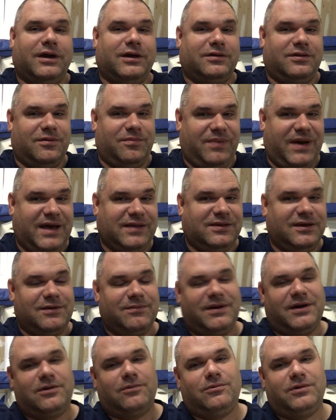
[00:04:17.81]
the bad thing
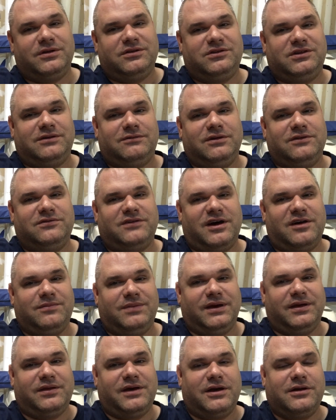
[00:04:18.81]
about a 175
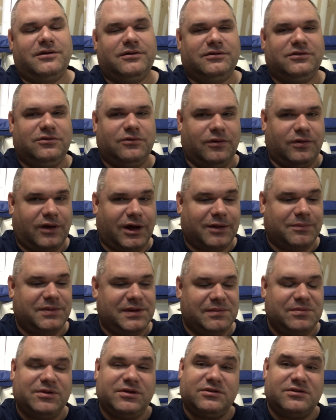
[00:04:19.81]
Bayliner to a lot of
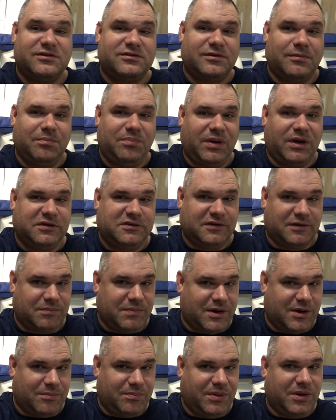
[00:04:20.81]
people is it's a basic
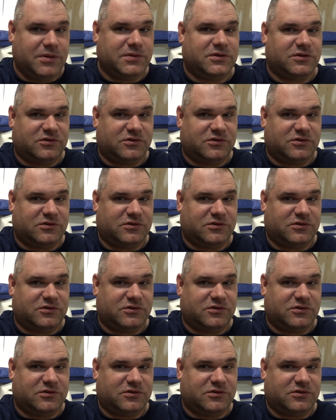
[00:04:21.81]
bare boat.